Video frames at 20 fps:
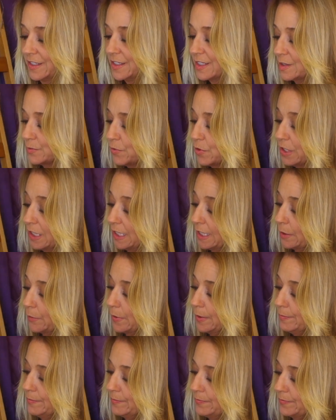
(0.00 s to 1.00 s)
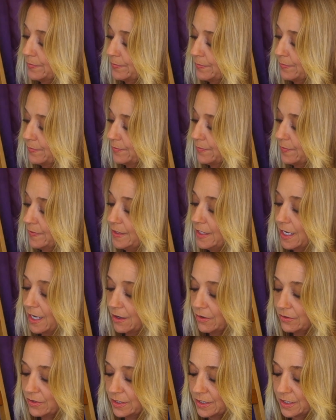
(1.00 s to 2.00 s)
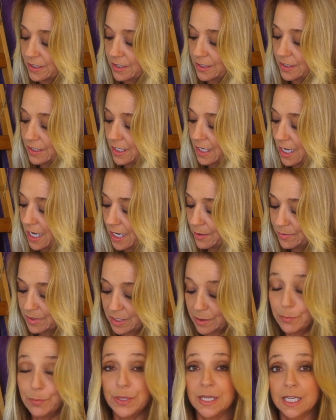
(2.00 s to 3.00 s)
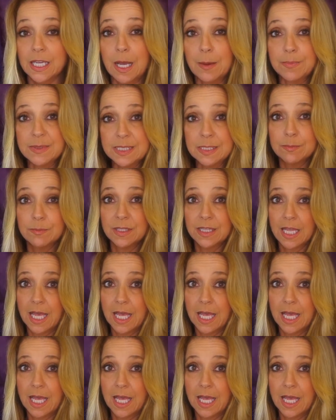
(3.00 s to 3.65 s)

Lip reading: Some more liquid. Now, I'm gonna pick up some of